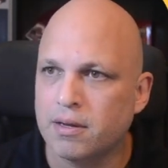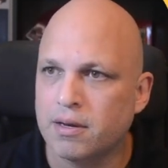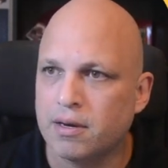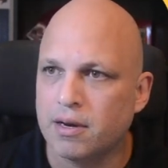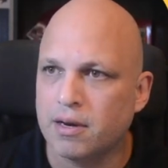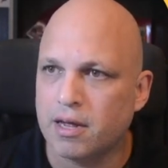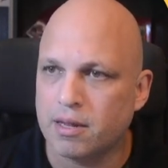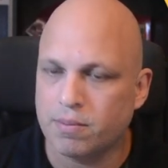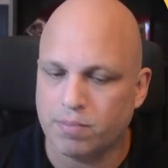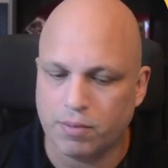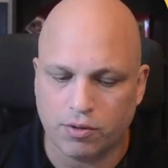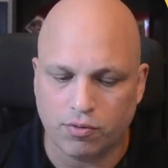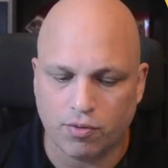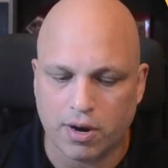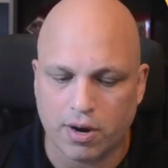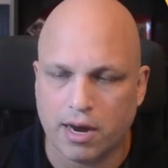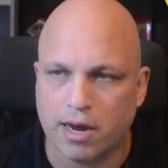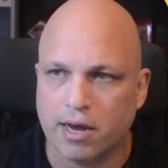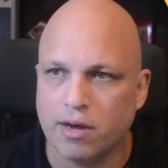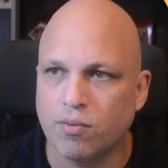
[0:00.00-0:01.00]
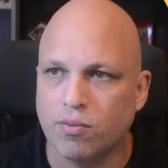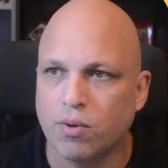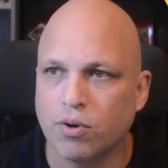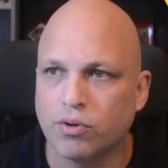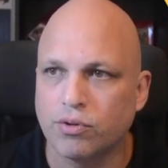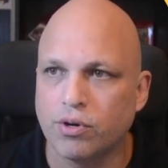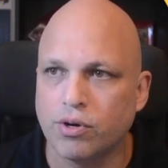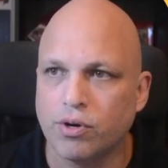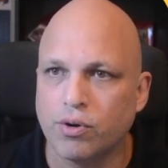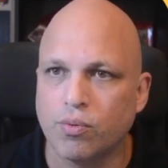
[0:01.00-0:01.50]
Let me try
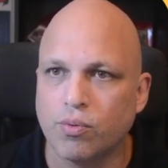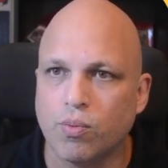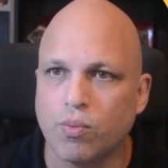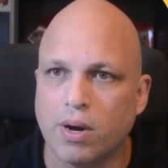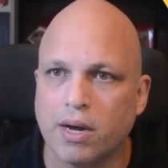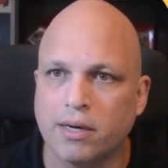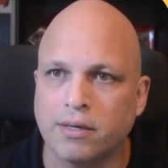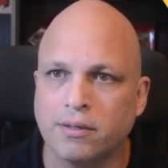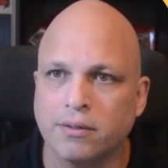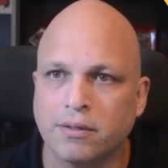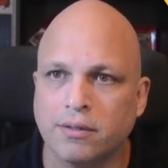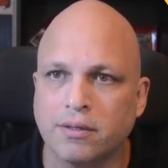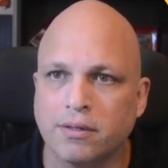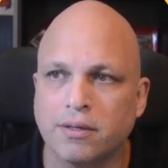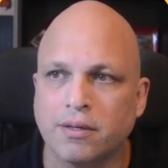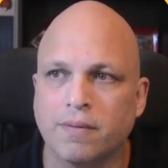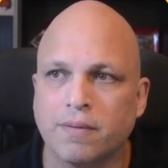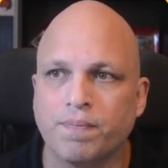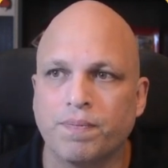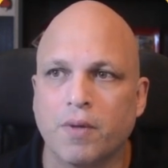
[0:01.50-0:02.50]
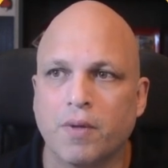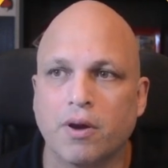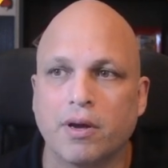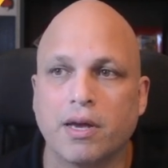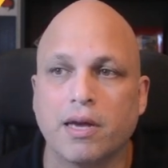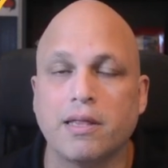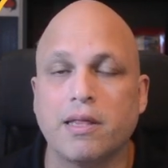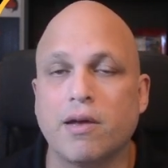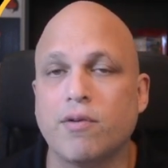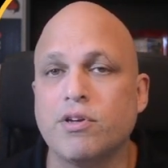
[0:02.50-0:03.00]
Waldurio 1.
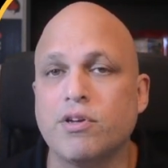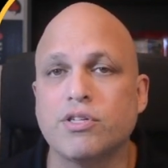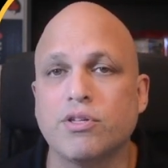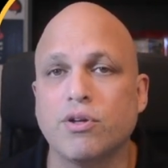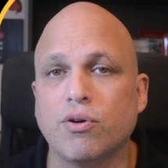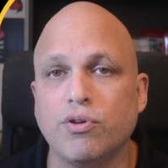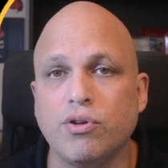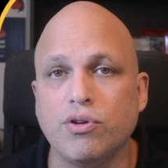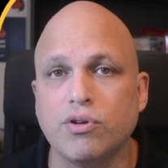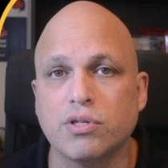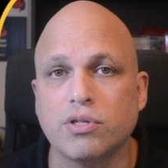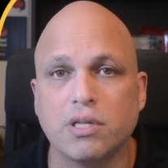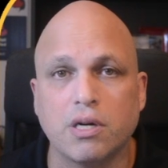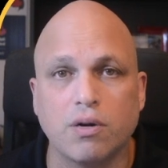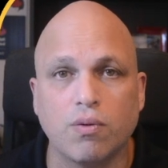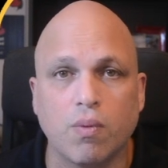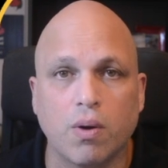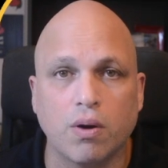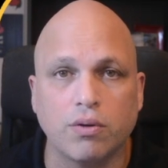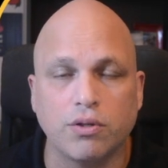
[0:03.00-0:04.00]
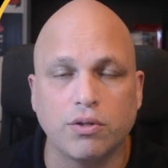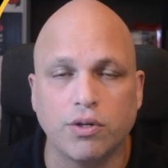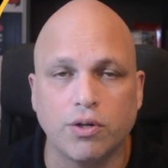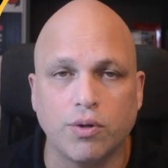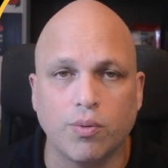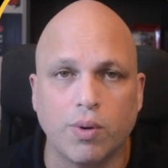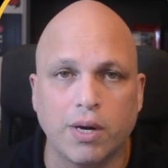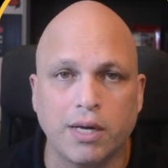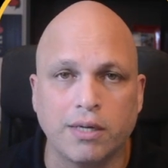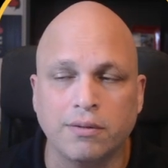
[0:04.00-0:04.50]
Okay, there is no user
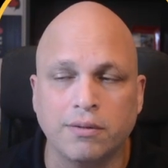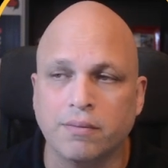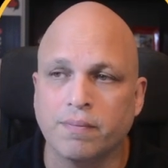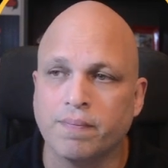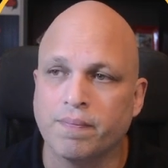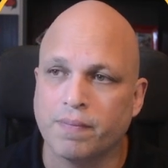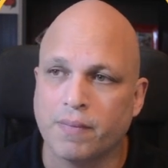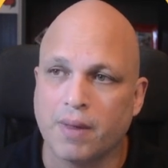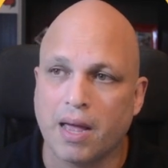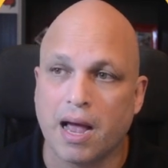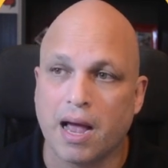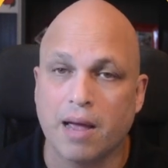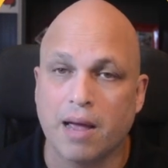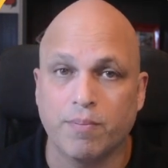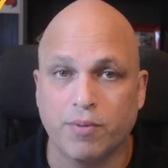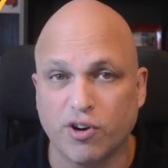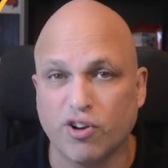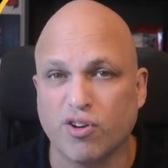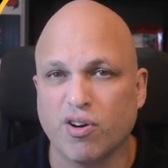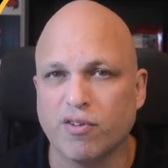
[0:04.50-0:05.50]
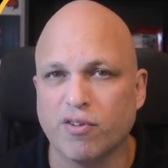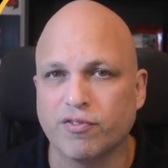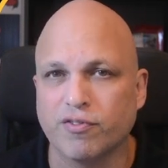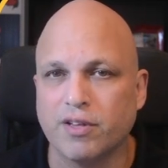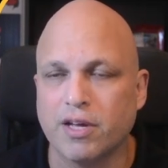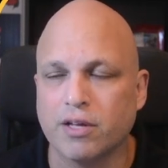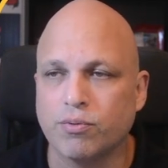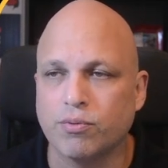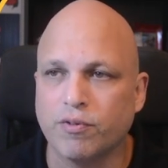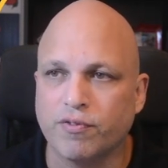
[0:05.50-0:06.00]
Waldurio 1. I'm pretty
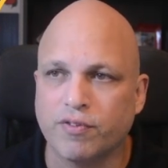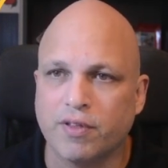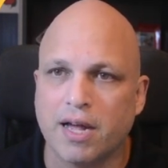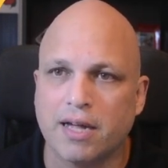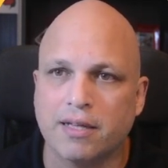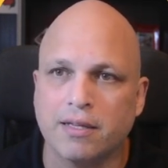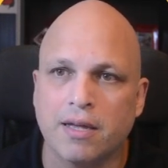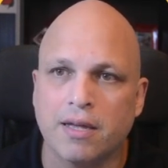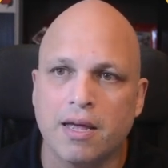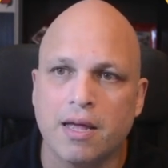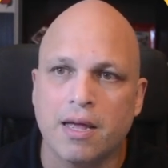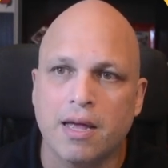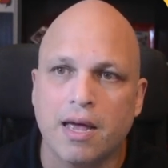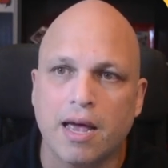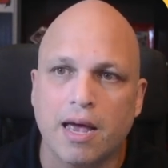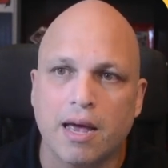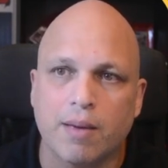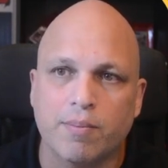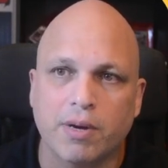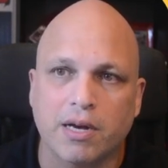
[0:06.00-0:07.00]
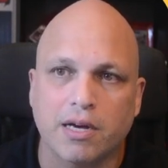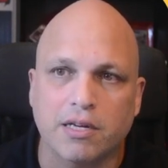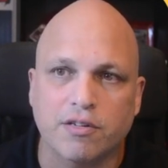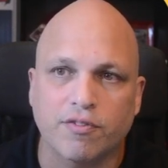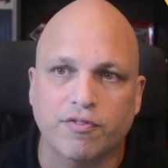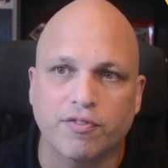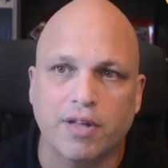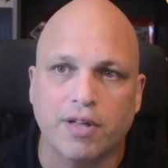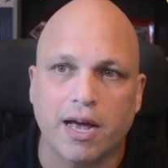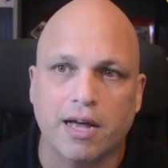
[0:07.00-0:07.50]
confident with that. And because
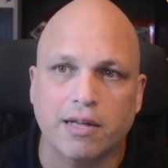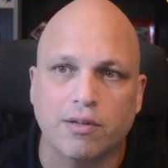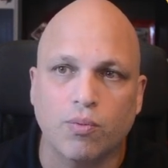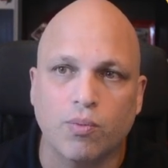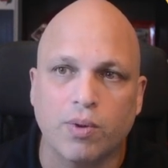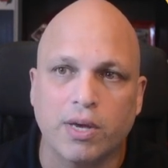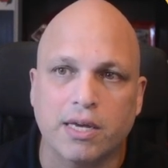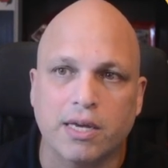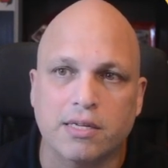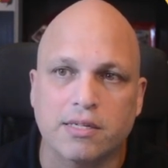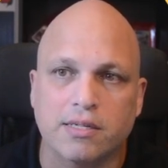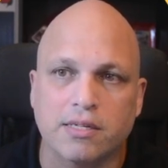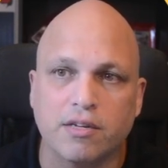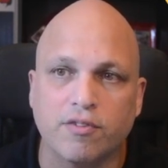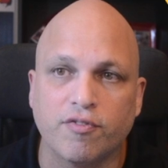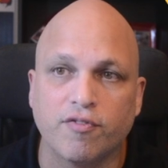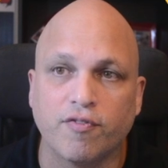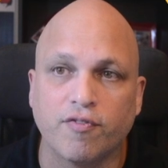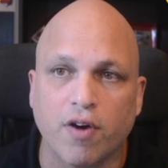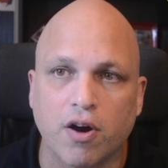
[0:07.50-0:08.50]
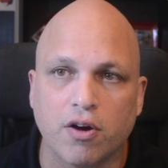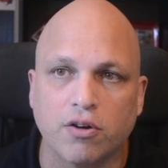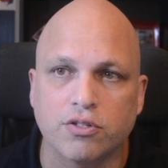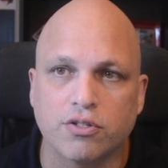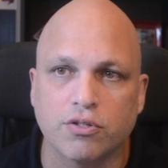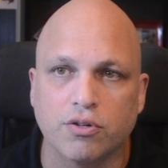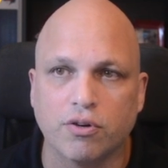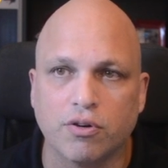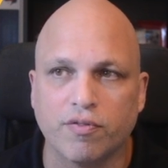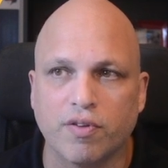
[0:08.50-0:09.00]
of that, we can see
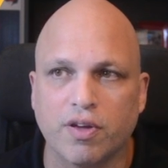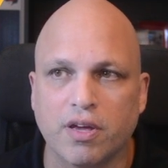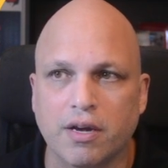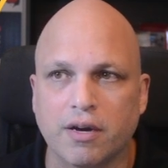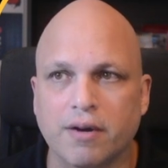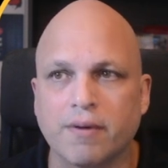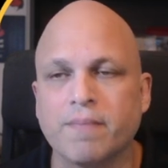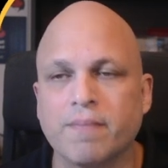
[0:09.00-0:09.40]
false over here.